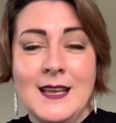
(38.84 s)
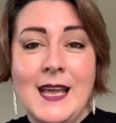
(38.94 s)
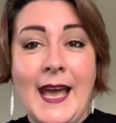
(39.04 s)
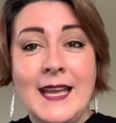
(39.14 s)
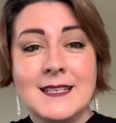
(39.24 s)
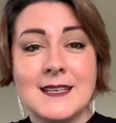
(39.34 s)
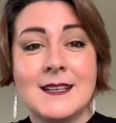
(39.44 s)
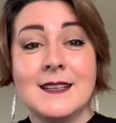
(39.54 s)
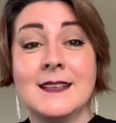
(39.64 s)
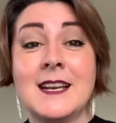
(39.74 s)
And
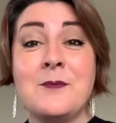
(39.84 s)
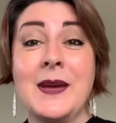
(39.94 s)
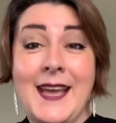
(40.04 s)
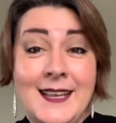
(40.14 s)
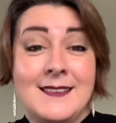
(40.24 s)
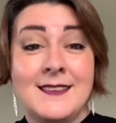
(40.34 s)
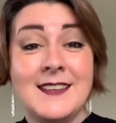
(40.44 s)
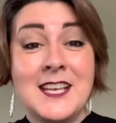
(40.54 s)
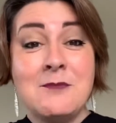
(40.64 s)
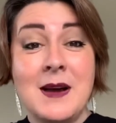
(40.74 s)
the number 8th
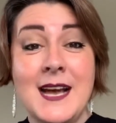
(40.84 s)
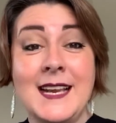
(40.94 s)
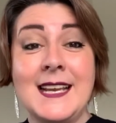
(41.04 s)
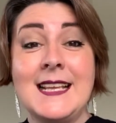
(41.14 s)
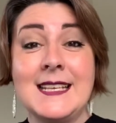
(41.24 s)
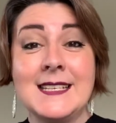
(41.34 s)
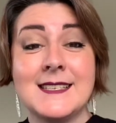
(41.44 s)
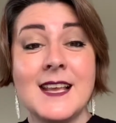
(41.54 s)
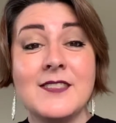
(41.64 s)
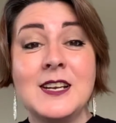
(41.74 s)
in mine
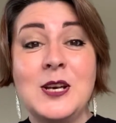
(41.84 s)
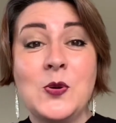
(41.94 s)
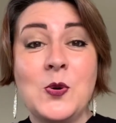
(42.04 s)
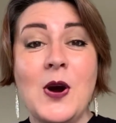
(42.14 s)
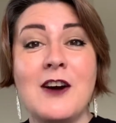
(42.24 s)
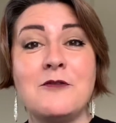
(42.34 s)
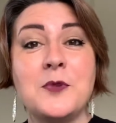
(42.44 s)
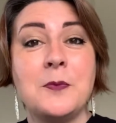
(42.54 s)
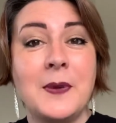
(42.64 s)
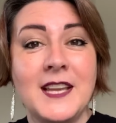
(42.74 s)
is the law of
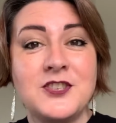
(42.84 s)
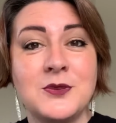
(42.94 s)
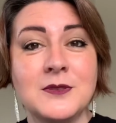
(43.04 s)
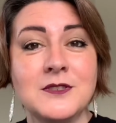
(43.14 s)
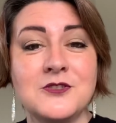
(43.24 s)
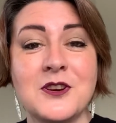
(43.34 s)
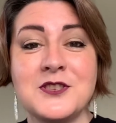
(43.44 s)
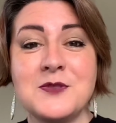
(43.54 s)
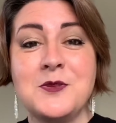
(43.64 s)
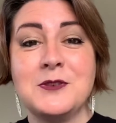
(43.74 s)
perpetual
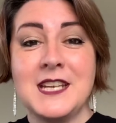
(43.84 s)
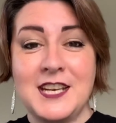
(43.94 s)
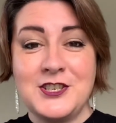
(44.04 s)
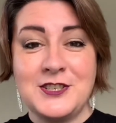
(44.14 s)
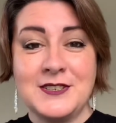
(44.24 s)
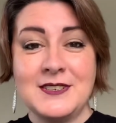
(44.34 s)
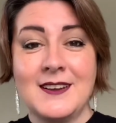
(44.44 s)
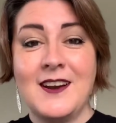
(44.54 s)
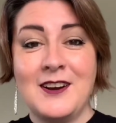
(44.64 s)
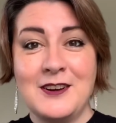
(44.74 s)
transmutation
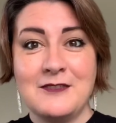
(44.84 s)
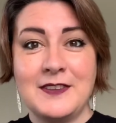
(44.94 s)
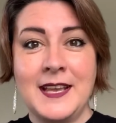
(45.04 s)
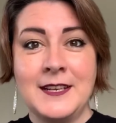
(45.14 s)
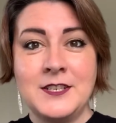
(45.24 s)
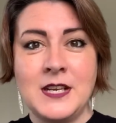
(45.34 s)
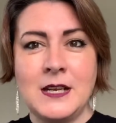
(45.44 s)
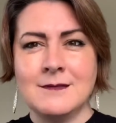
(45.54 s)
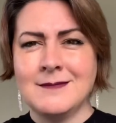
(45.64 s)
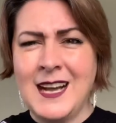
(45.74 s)
of energy.
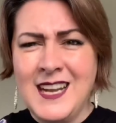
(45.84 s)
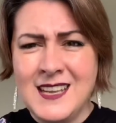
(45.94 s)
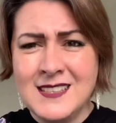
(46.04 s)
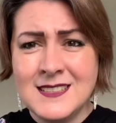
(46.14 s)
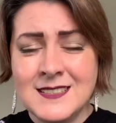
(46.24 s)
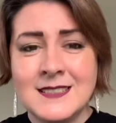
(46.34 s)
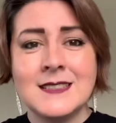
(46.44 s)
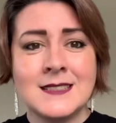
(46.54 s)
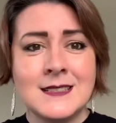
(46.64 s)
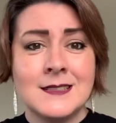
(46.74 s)

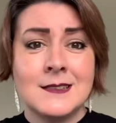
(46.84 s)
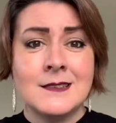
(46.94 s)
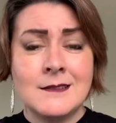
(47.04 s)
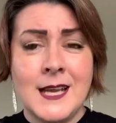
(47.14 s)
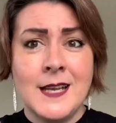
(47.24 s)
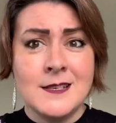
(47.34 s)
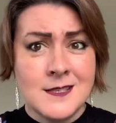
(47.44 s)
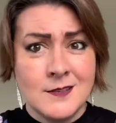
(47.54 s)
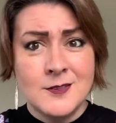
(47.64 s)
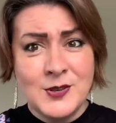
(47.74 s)
Okay,
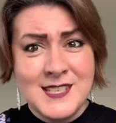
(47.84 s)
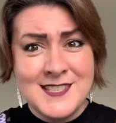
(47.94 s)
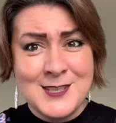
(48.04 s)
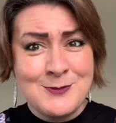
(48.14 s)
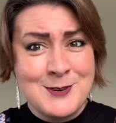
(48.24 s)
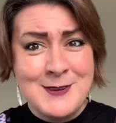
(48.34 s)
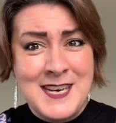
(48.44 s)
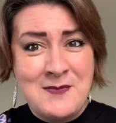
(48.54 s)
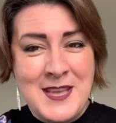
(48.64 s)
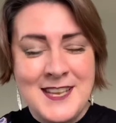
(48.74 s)
so what does this one really
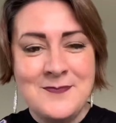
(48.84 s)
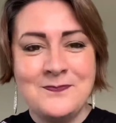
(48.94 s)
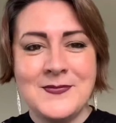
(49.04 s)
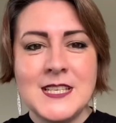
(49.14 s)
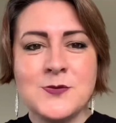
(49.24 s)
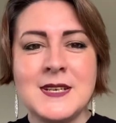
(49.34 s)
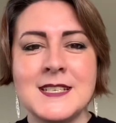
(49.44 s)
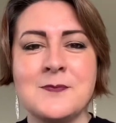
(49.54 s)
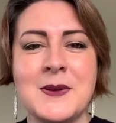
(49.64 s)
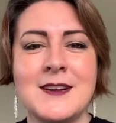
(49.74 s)
mean? This one is
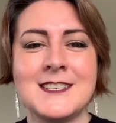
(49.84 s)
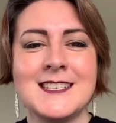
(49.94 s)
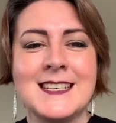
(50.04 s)
about